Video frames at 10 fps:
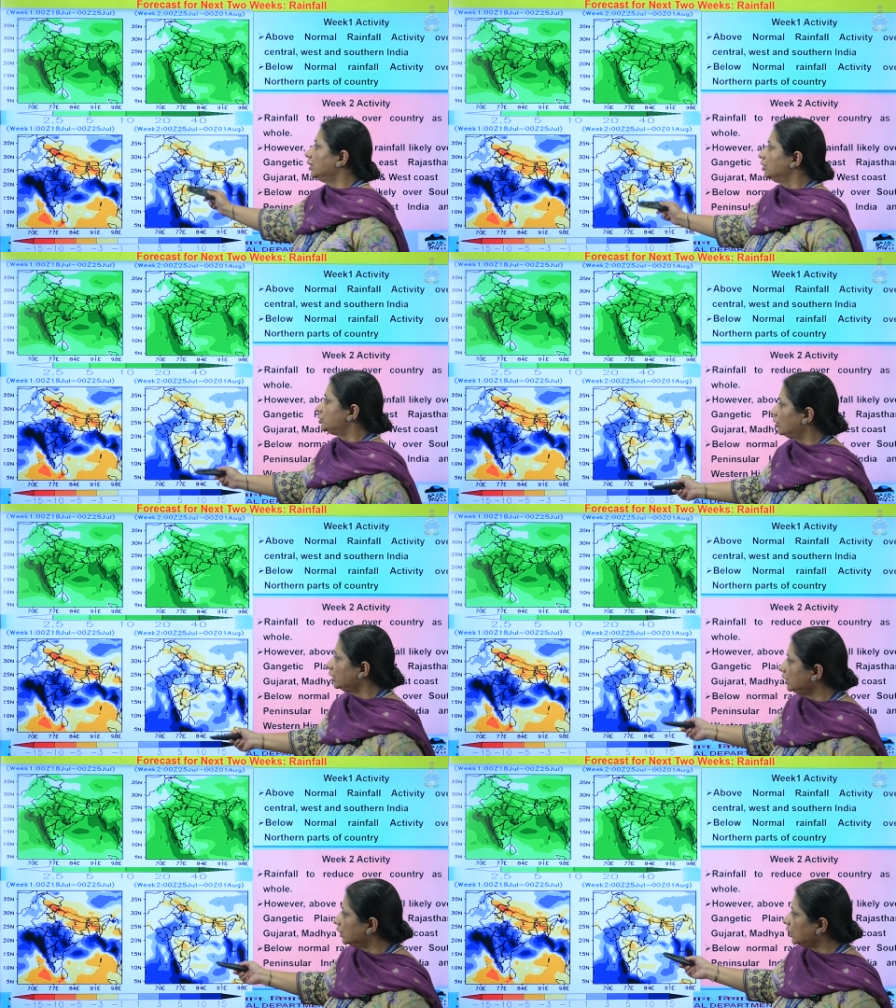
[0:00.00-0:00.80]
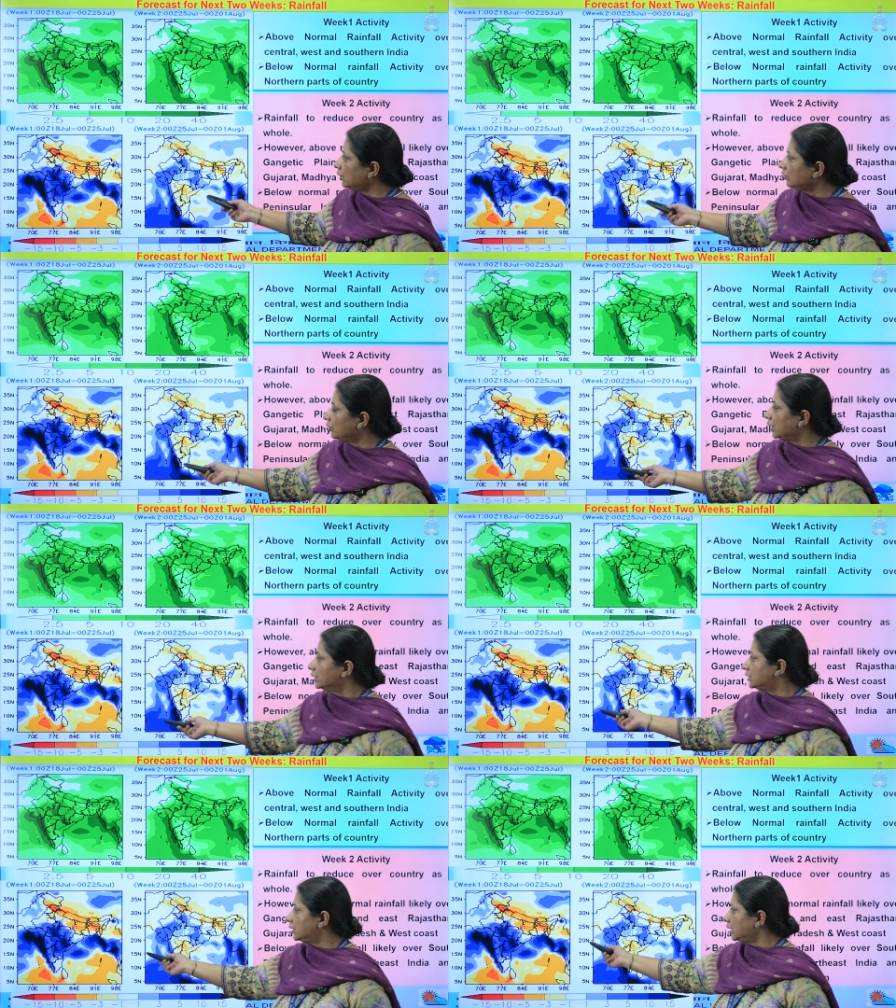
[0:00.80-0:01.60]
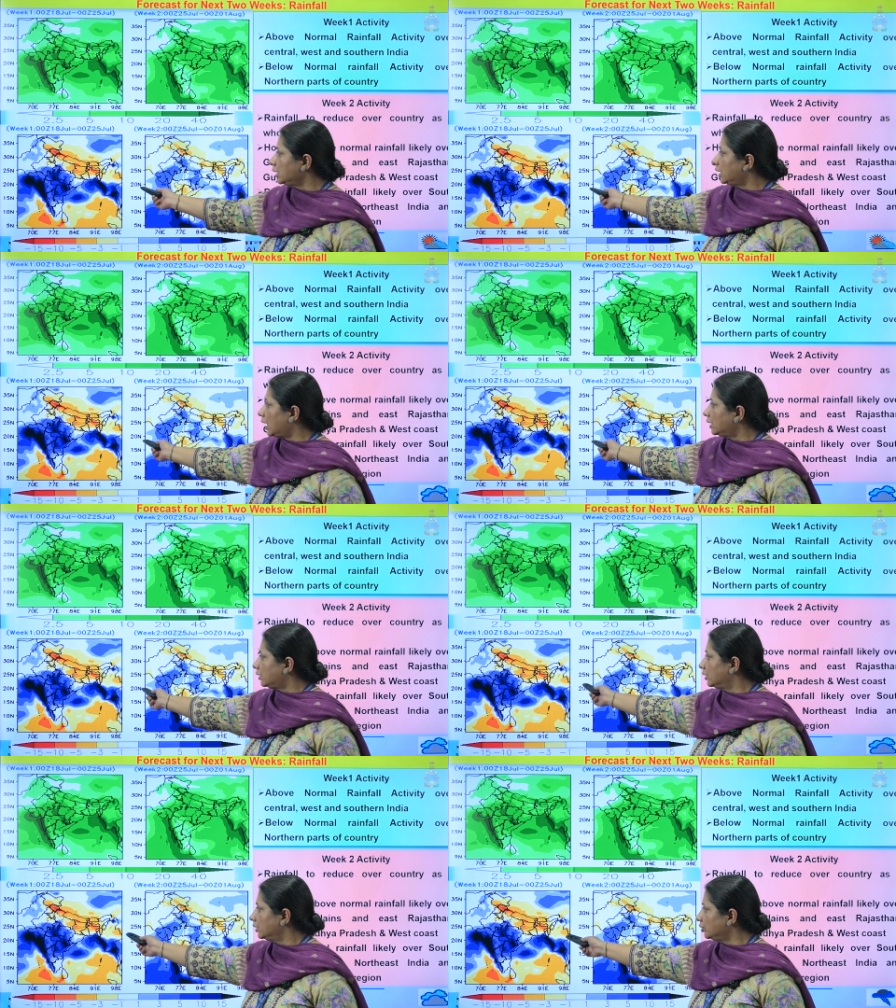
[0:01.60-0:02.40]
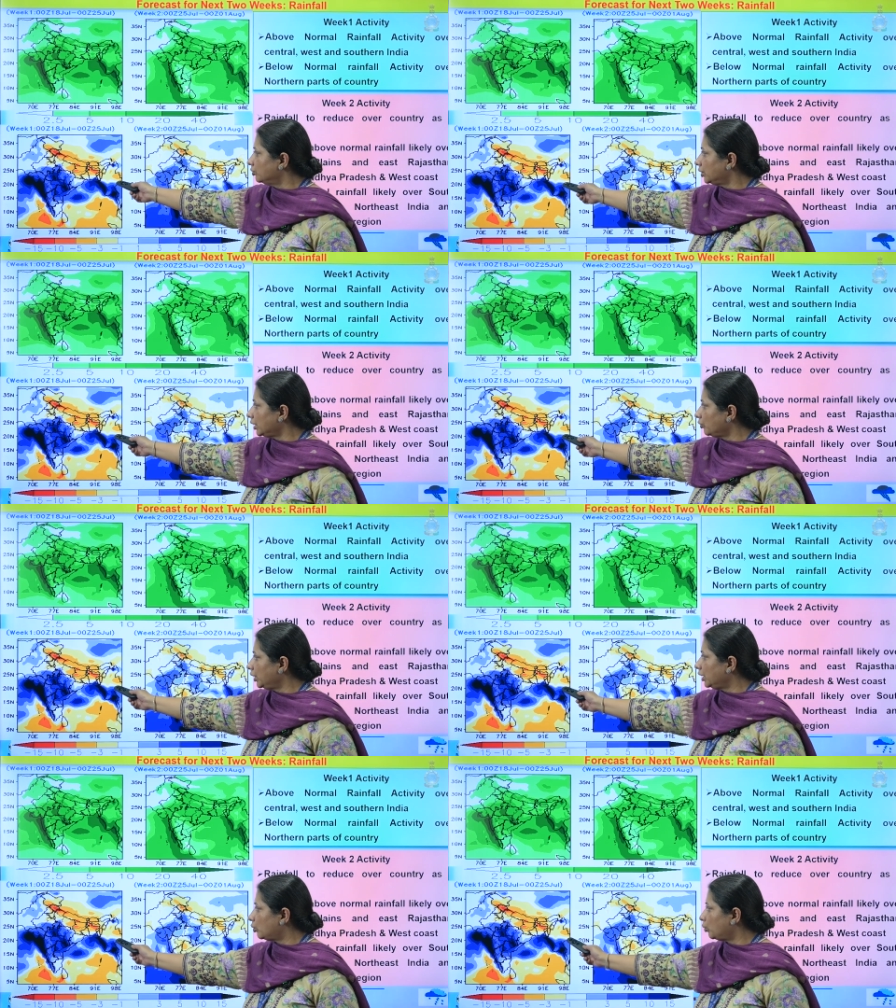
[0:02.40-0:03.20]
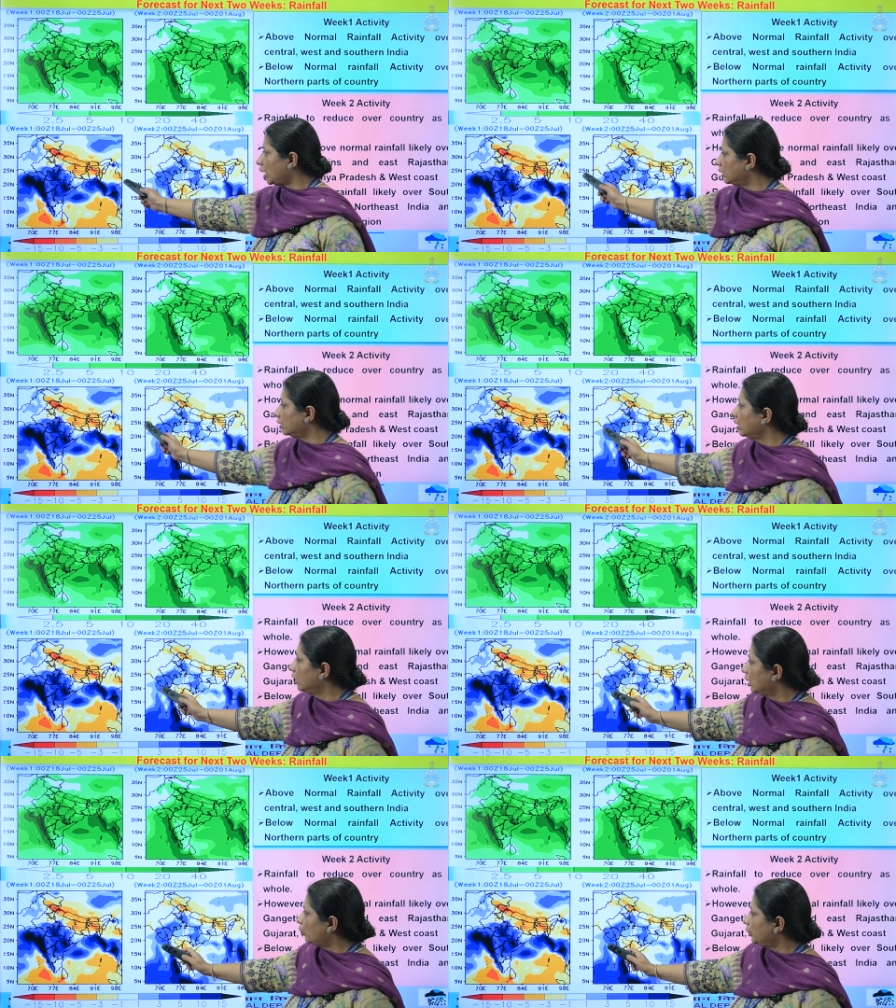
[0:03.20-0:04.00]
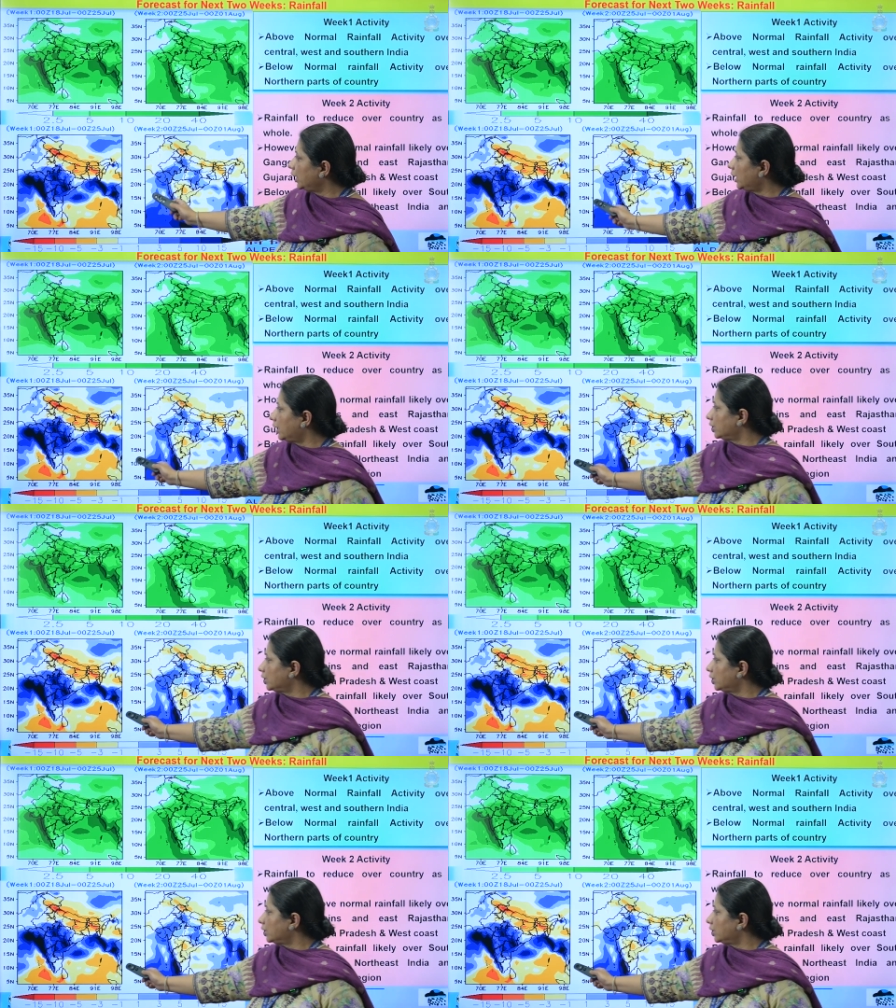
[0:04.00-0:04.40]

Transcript: So here you can see that during week 1 we are